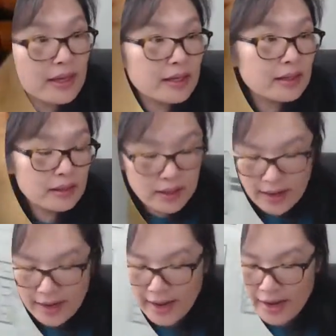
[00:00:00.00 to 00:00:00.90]
then
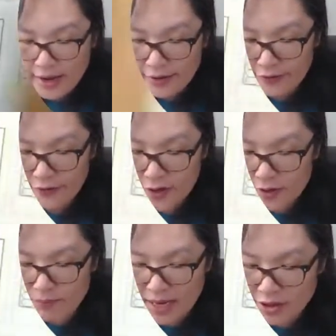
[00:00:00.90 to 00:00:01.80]
I have
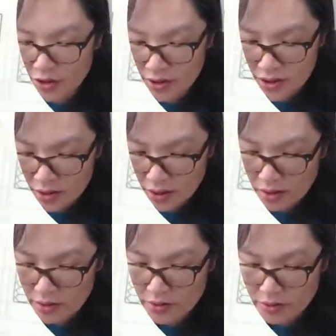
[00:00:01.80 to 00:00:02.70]
match the
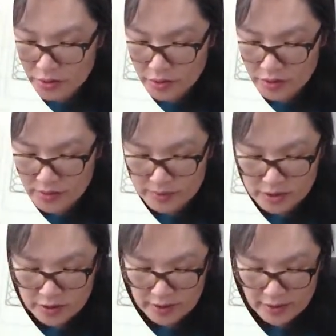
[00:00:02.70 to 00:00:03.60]
stars to the Christmas
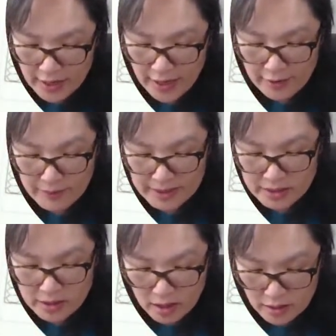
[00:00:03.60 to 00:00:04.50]
tree. I have my
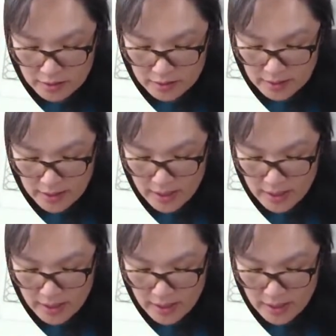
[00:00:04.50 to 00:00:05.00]
stars,